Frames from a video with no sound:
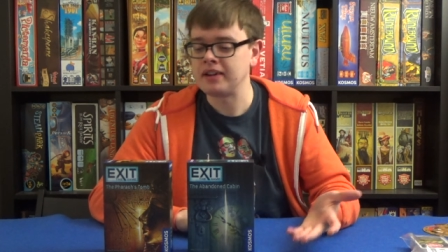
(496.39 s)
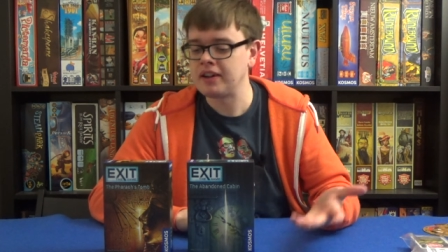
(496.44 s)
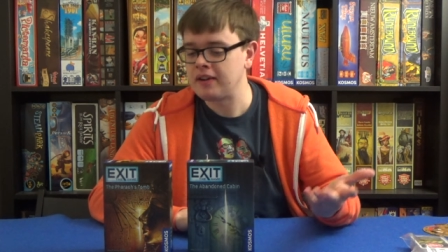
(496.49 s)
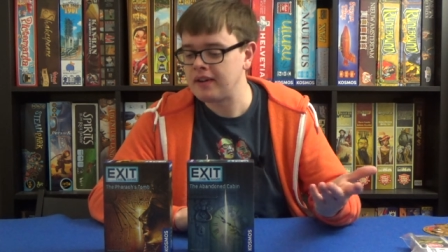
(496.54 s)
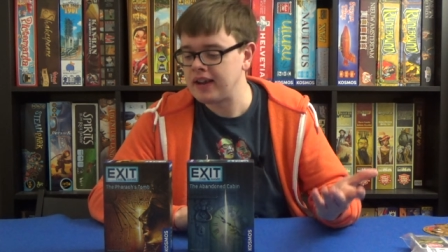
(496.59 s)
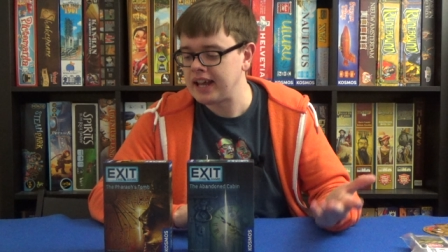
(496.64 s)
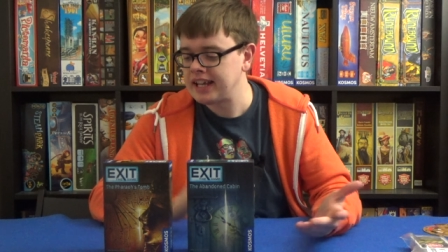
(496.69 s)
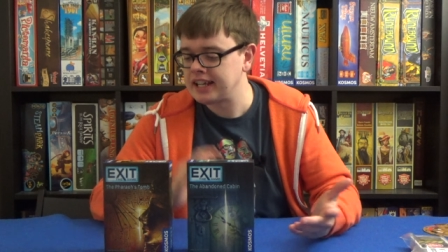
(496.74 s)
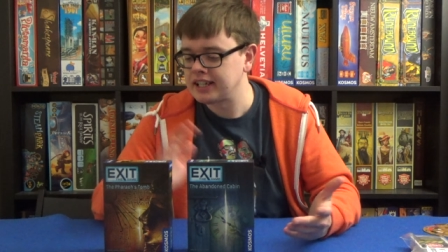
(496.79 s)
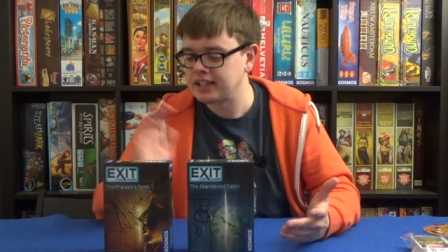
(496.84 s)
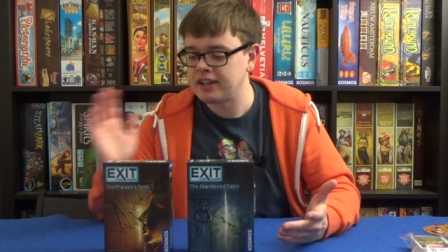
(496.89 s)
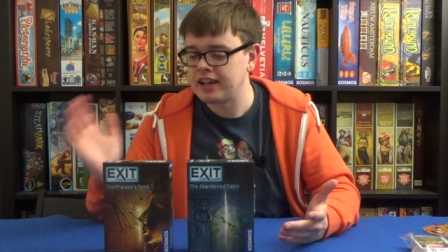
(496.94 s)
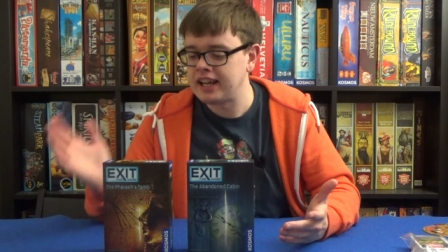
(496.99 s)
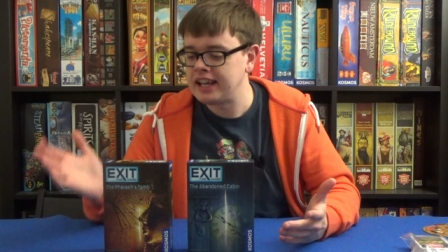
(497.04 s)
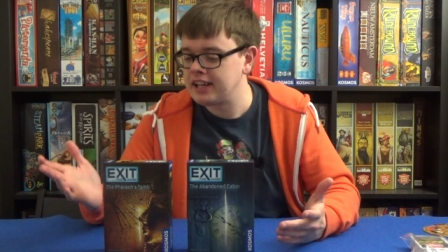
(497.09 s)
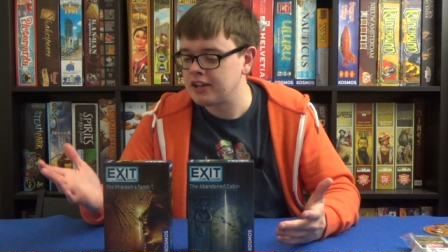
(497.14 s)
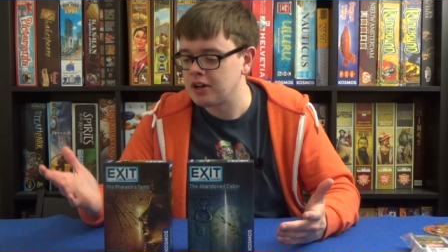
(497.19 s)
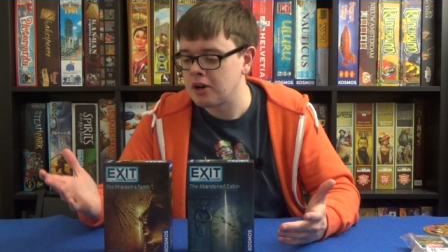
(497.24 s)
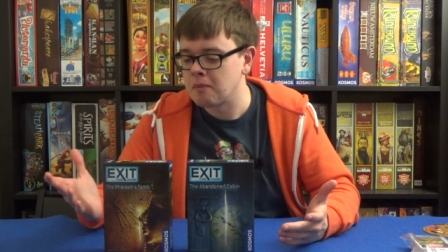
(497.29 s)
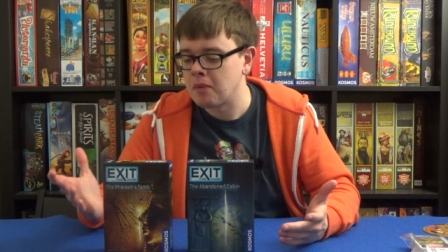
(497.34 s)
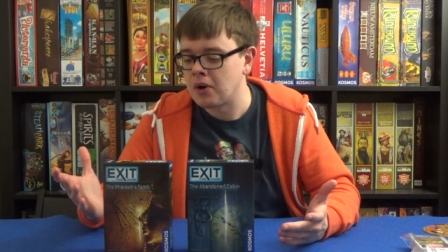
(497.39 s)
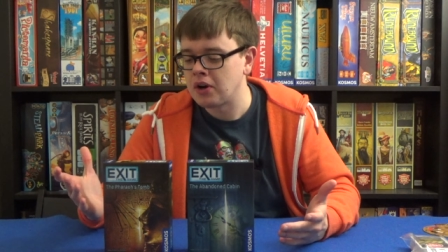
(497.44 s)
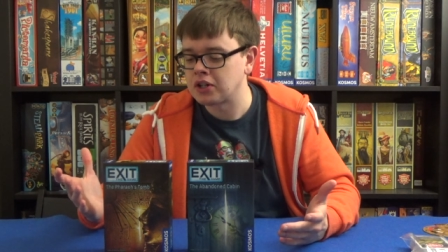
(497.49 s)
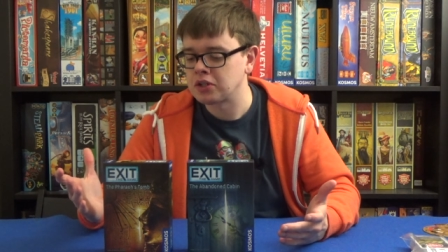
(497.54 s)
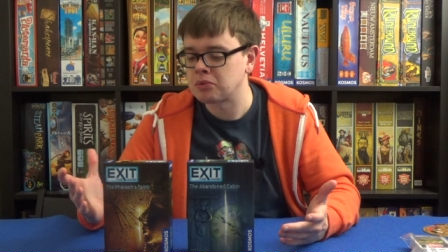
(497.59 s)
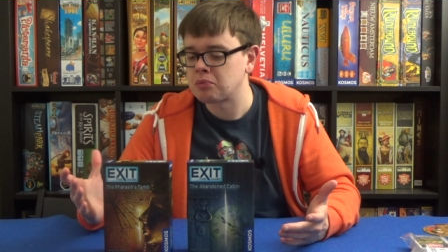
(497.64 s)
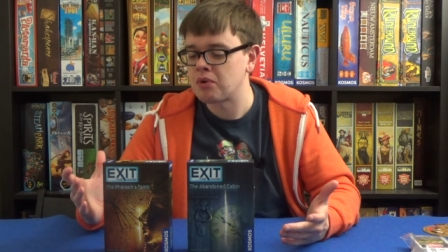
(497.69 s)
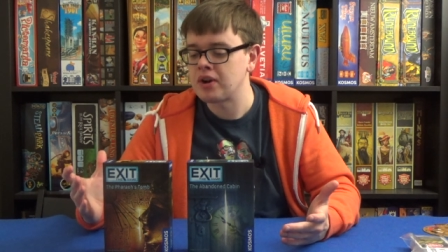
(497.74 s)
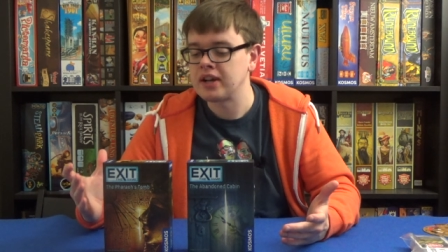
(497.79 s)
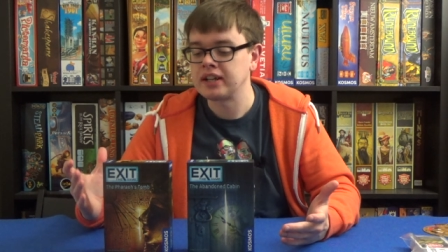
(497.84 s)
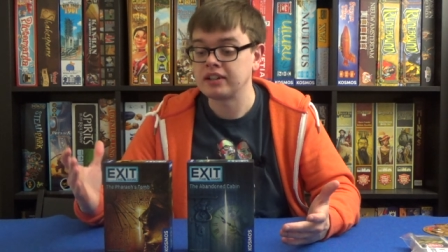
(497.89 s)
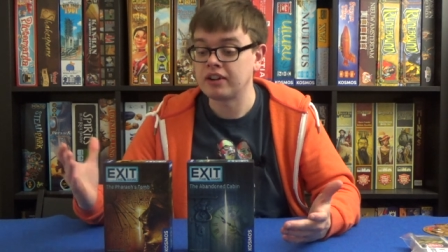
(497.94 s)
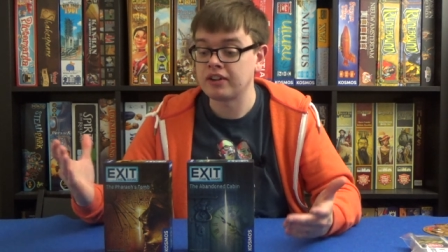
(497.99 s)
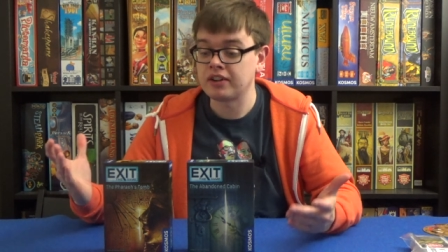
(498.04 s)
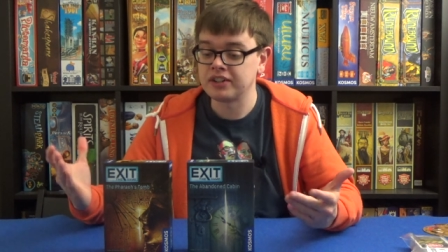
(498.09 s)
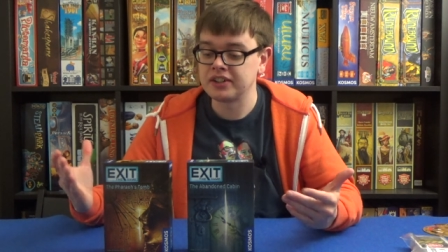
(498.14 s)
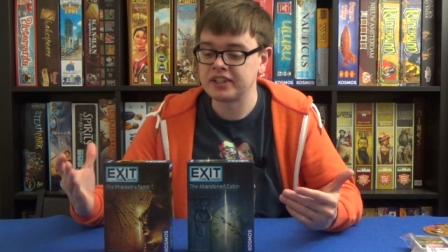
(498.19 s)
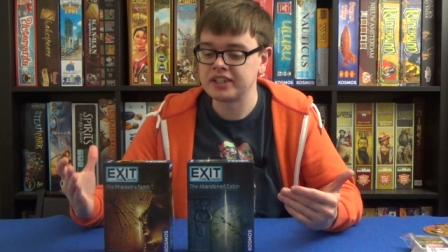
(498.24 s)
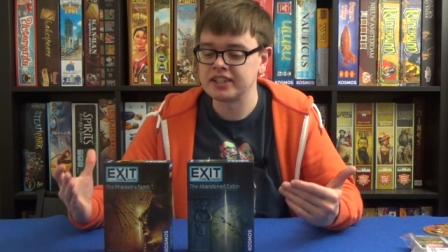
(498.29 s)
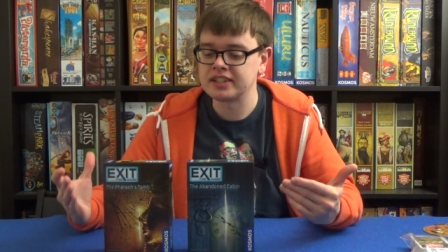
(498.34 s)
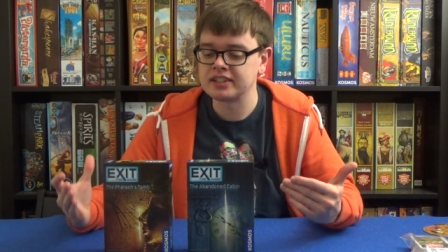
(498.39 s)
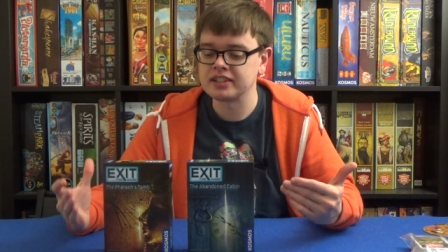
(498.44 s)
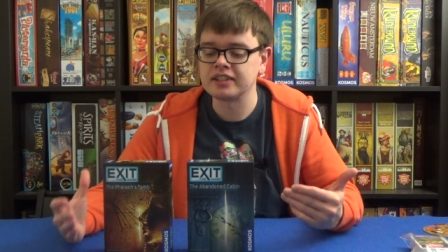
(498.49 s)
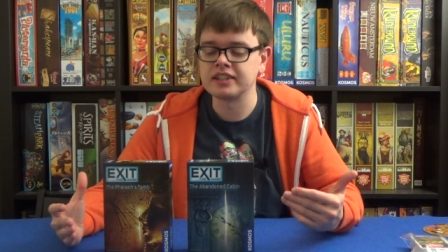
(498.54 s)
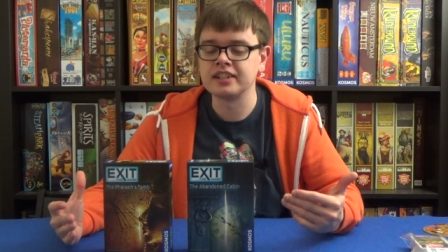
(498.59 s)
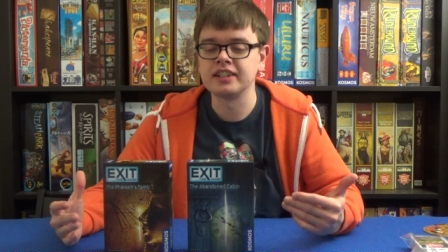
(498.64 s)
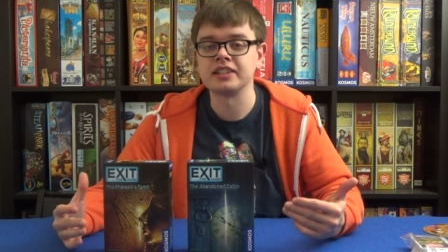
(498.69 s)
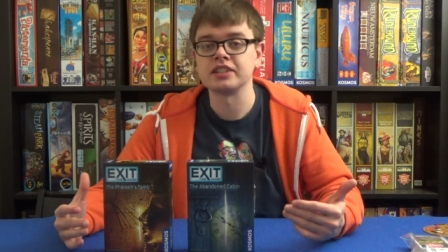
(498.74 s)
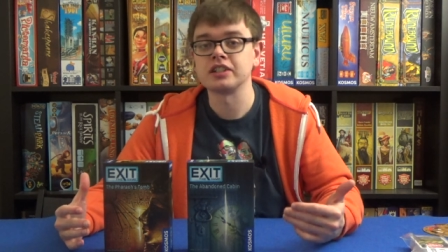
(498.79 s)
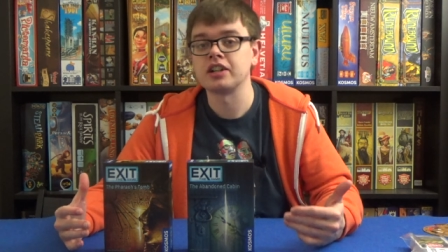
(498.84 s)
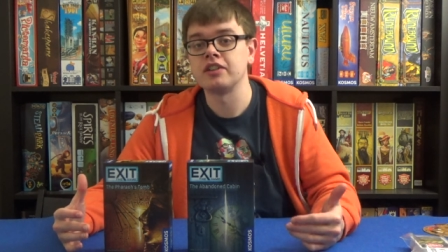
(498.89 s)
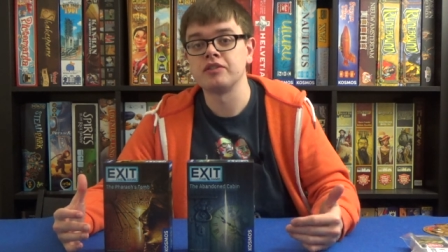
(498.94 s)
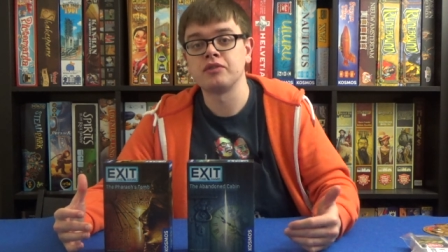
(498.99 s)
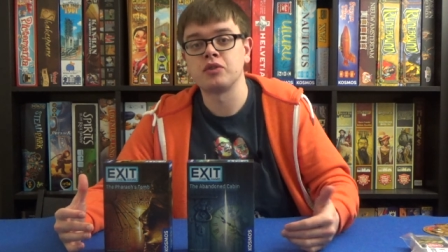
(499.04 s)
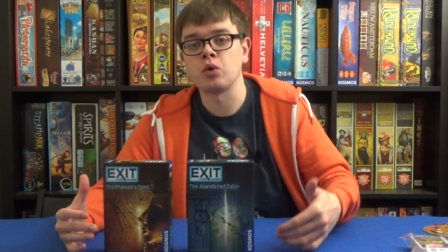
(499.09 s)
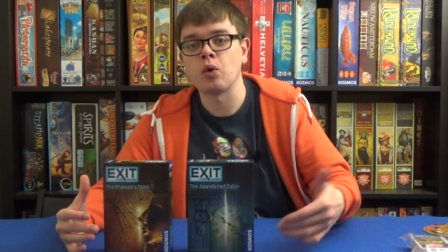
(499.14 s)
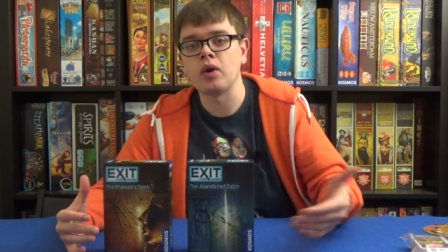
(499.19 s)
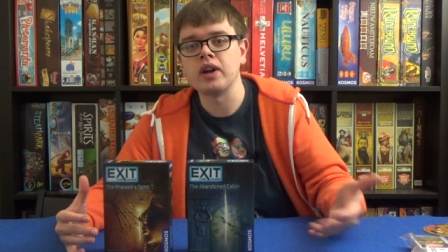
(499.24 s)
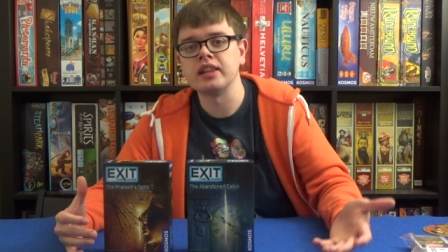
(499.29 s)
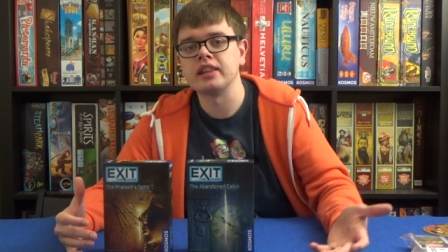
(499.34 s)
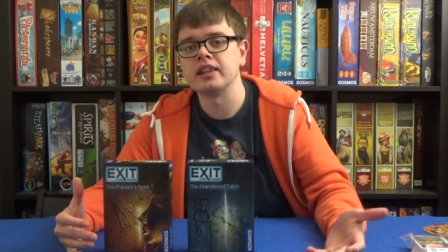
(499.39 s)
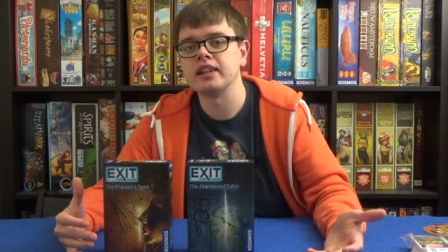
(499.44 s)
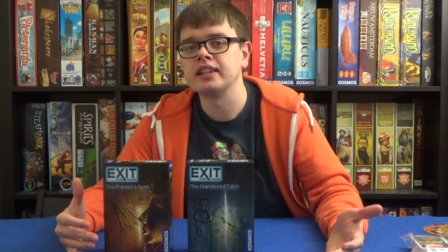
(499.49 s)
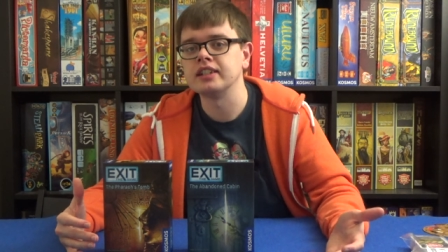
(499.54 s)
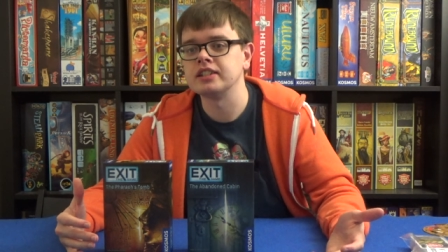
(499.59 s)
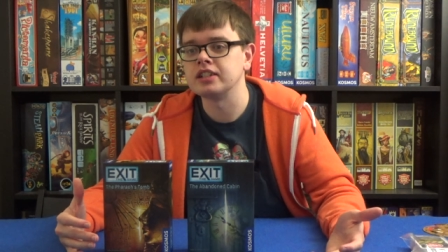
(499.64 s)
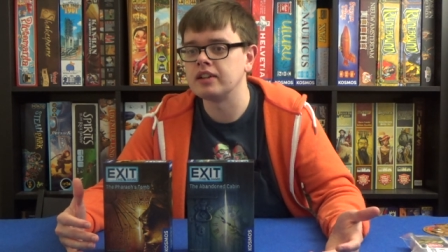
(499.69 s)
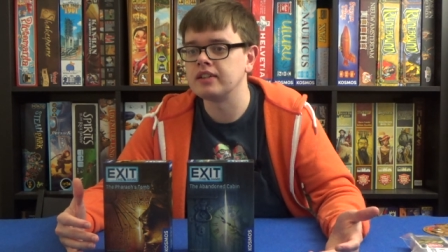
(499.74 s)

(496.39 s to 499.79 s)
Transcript: You know, Inca and Marcus Brand are the designers of great things.